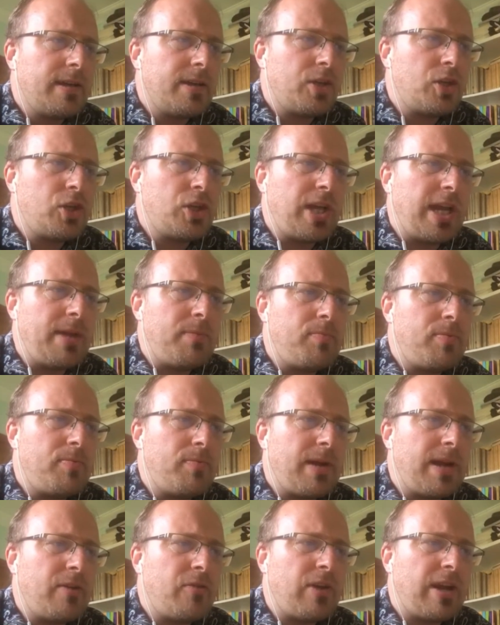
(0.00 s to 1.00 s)
shape
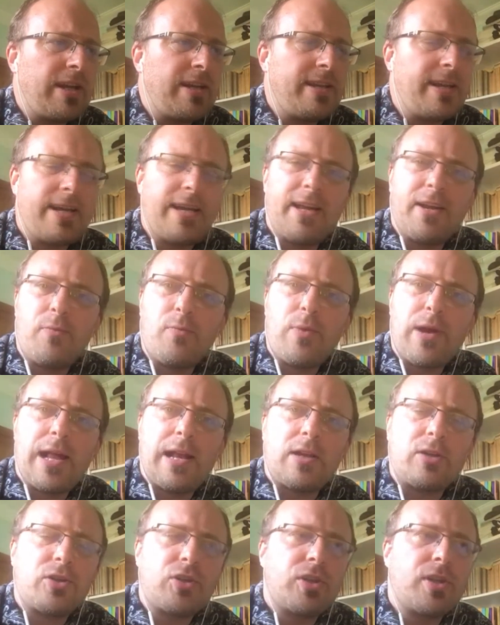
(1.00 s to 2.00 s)
my writing in
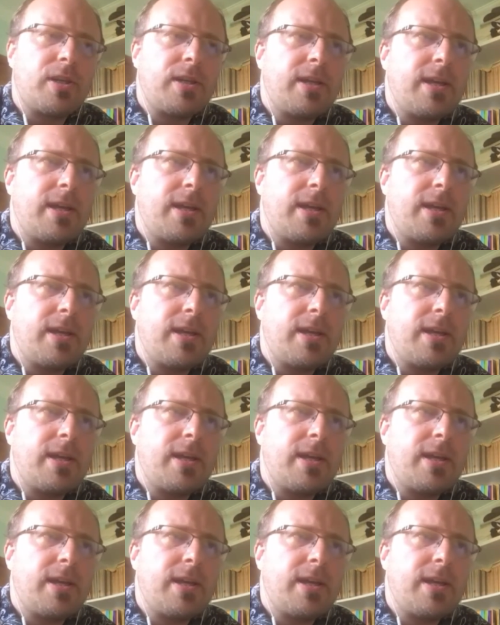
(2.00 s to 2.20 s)
Welsh?